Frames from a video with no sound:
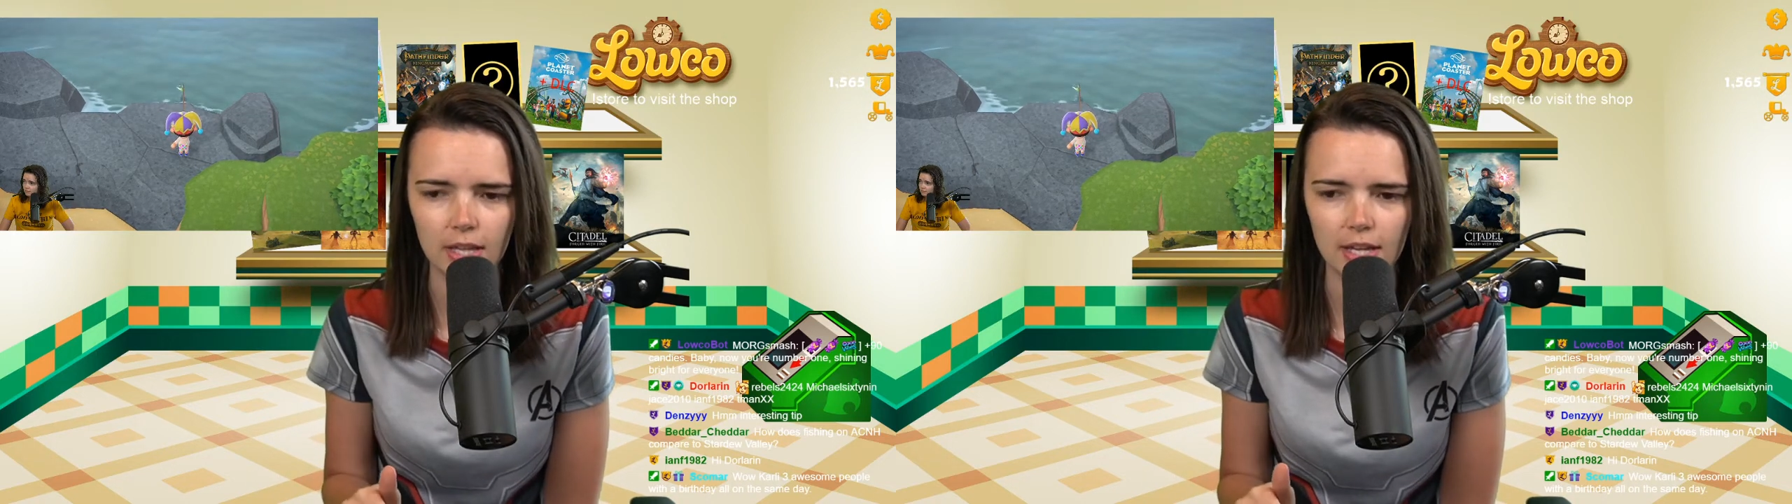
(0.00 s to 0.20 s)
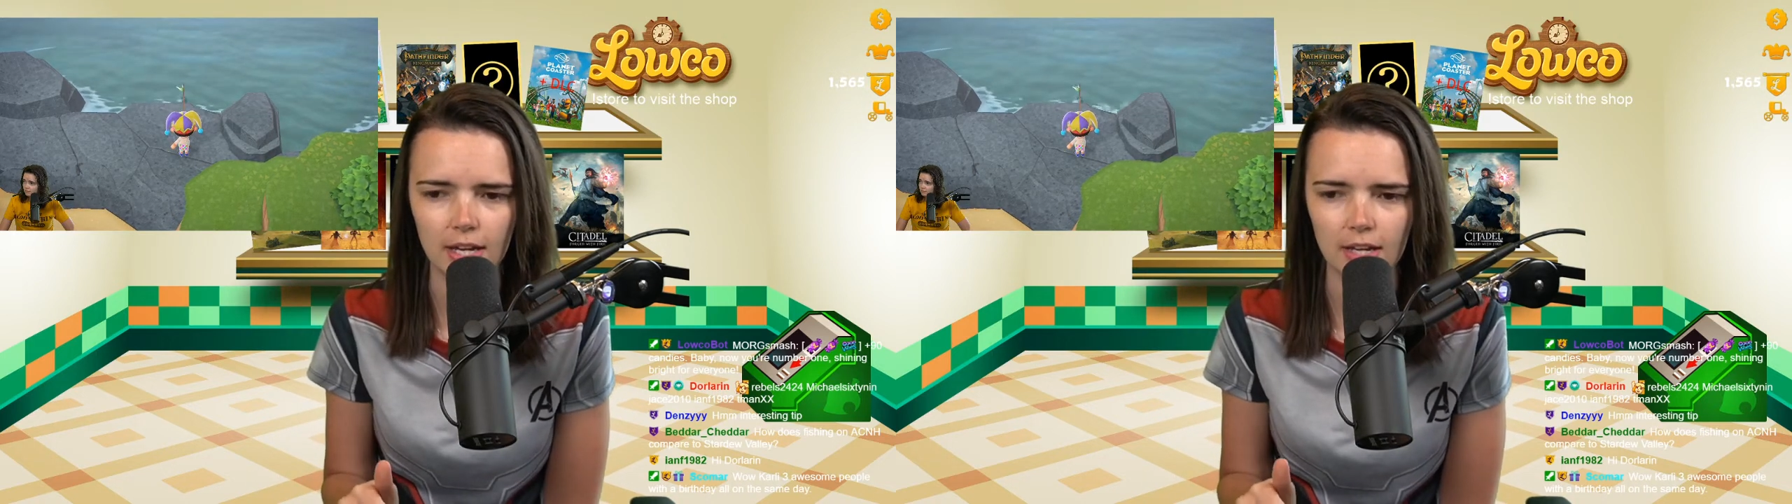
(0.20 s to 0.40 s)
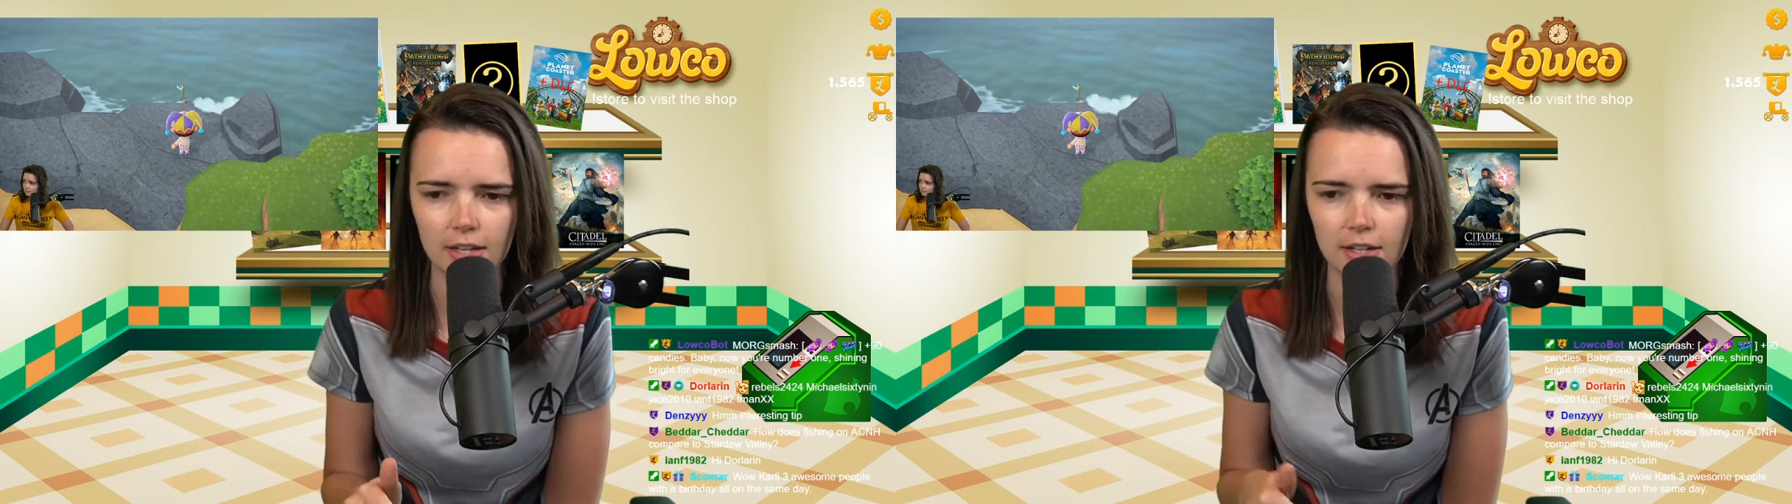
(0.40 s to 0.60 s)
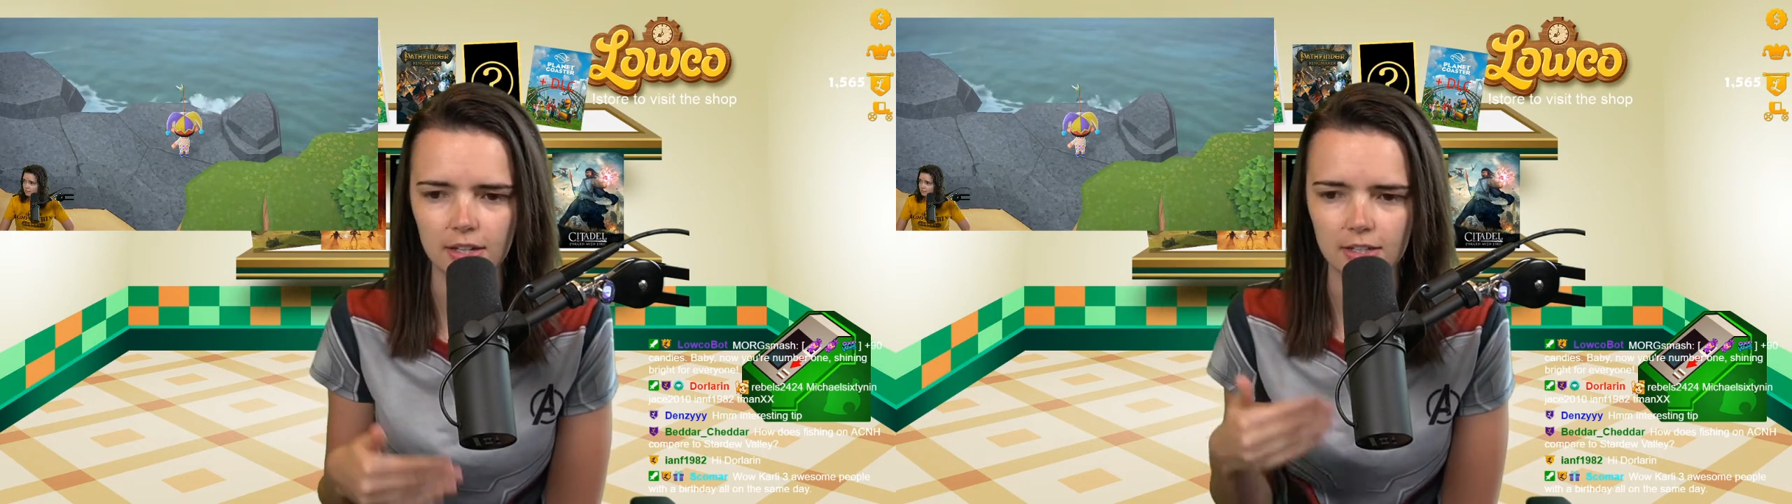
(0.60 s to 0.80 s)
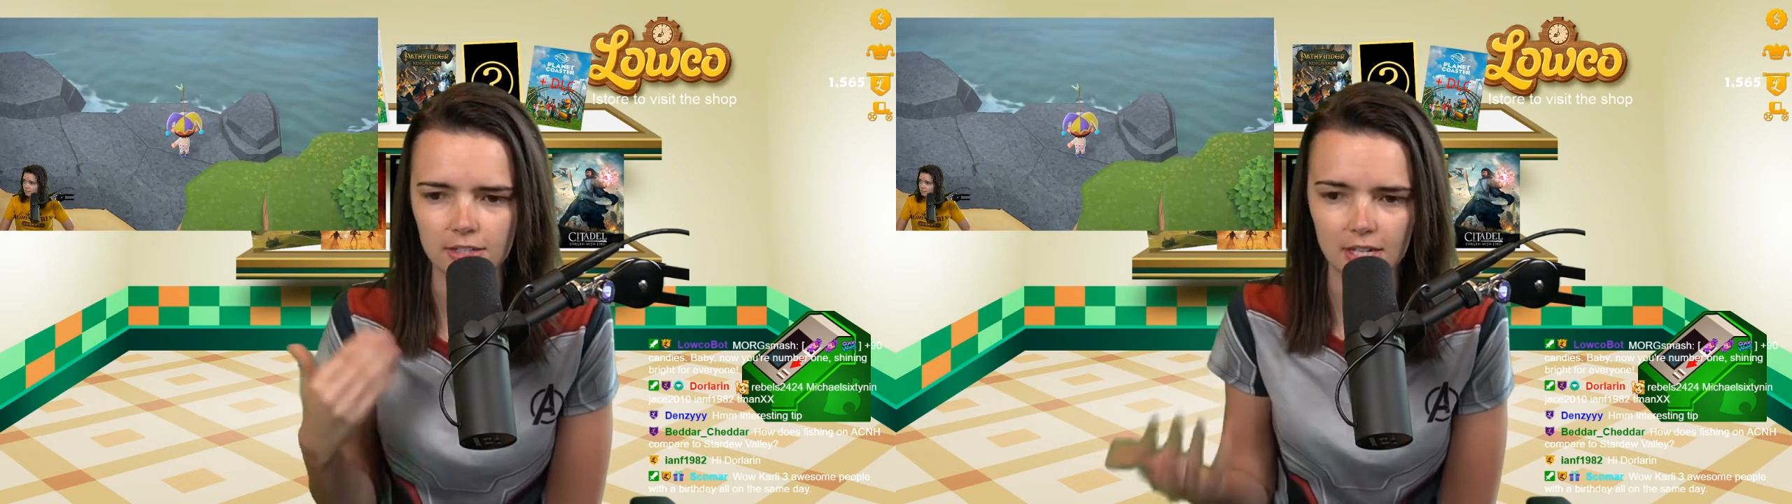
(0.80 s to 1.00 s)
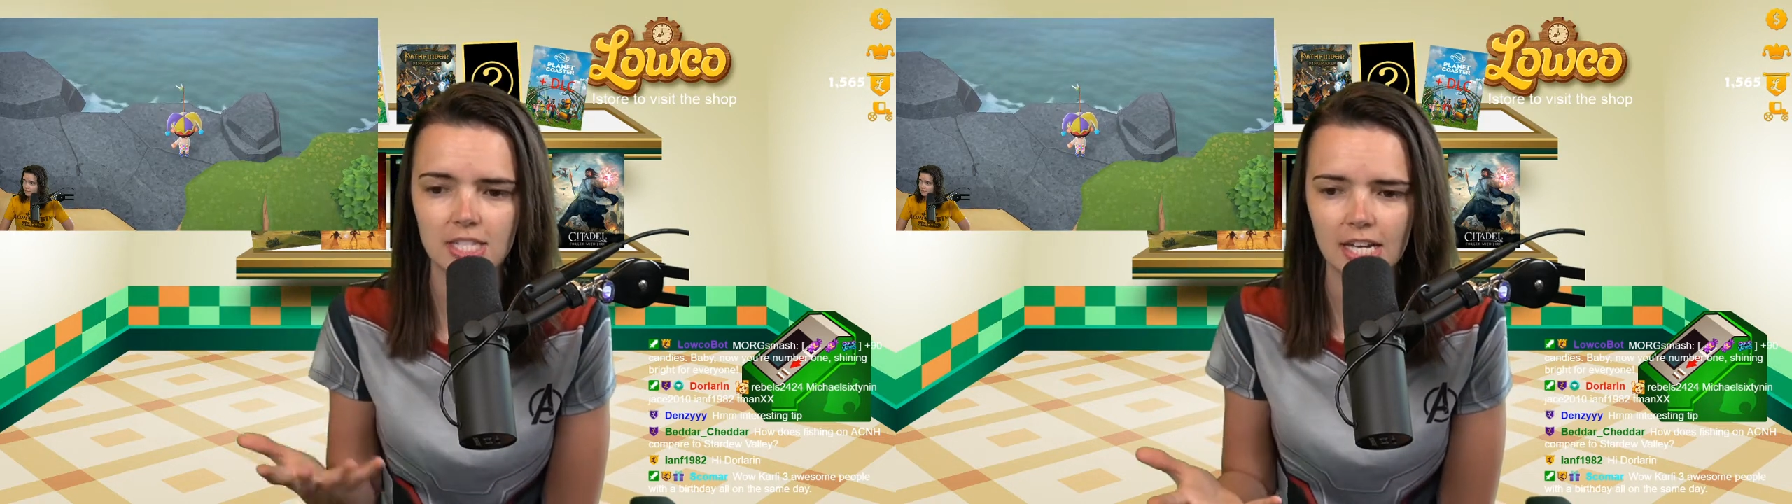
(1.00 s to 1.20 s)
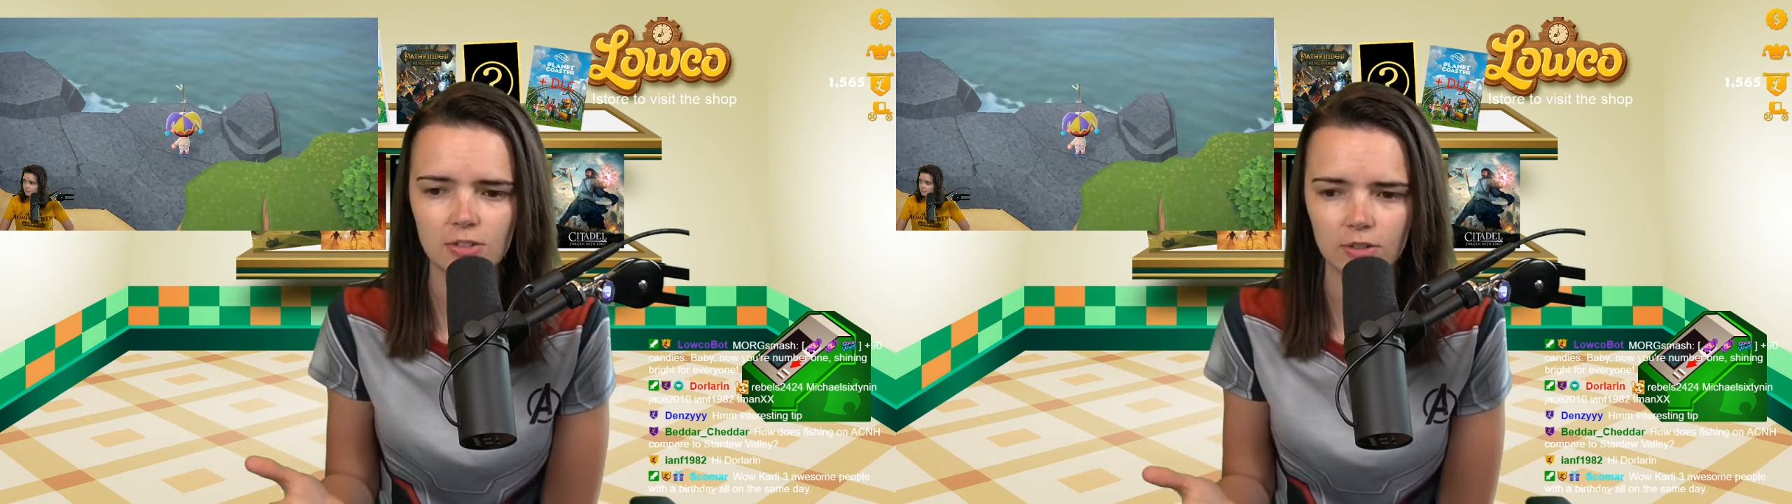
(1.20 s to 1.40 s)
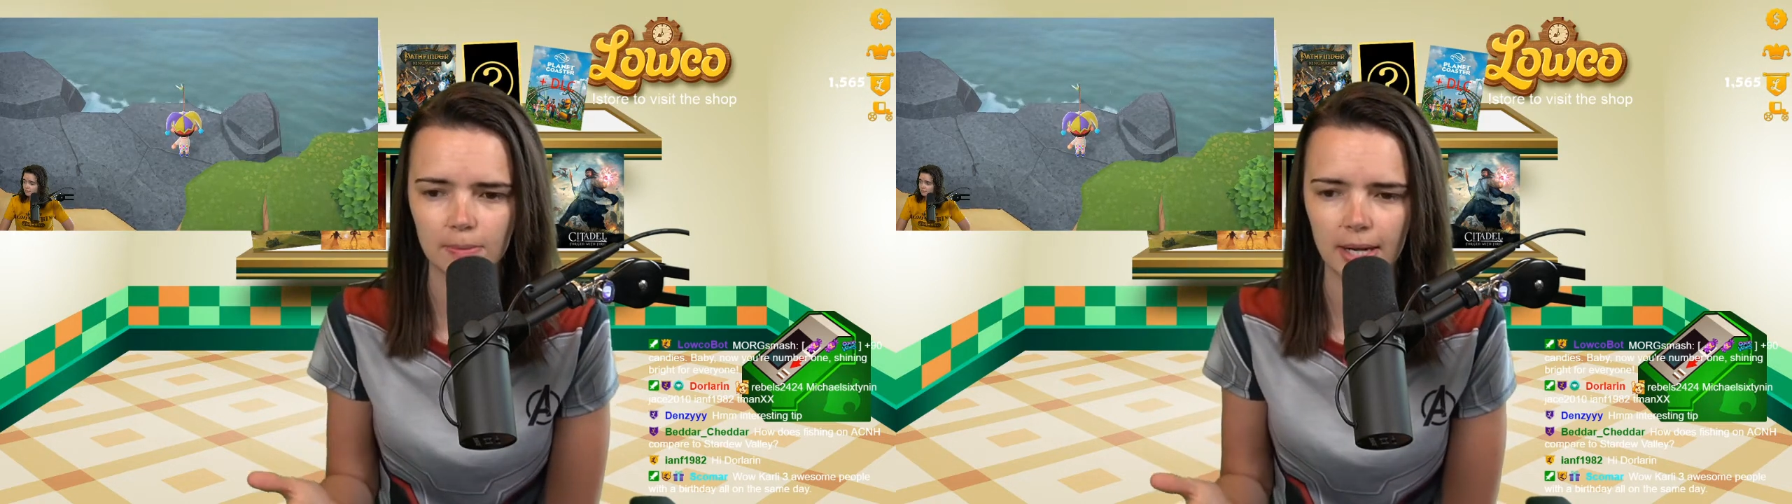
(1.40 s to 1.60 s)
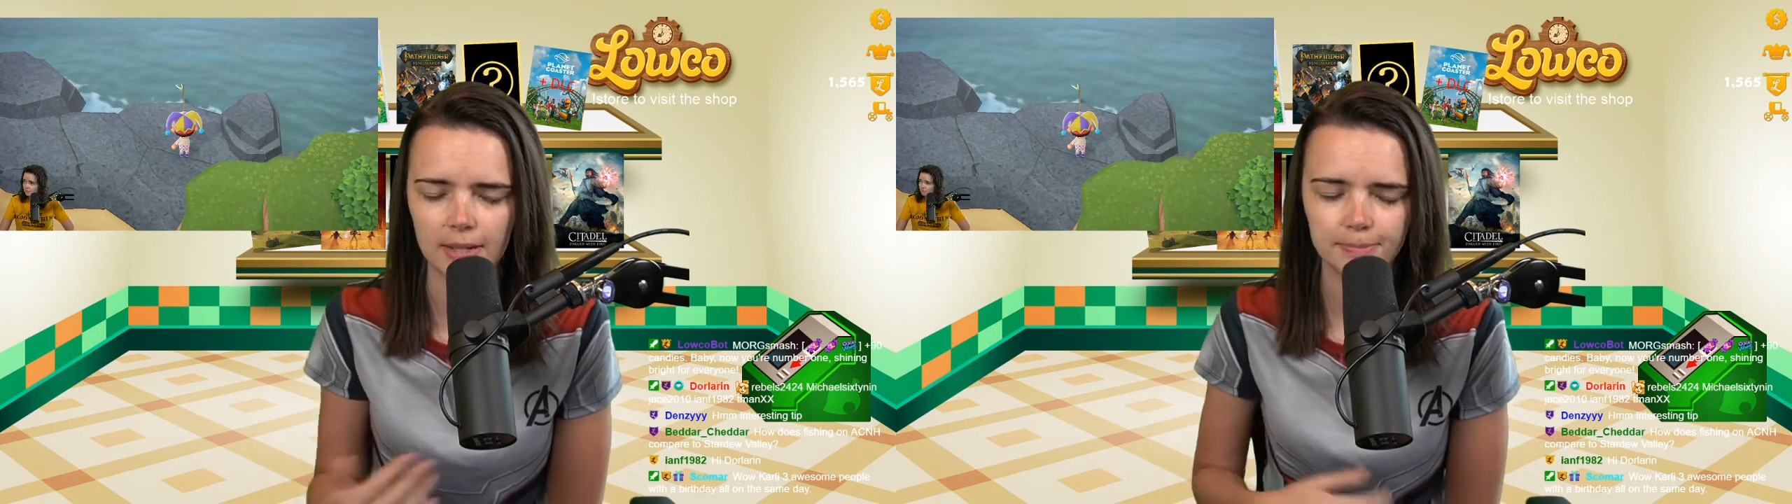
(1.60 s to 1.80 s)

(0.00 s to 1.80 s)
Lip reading: they successfully bite.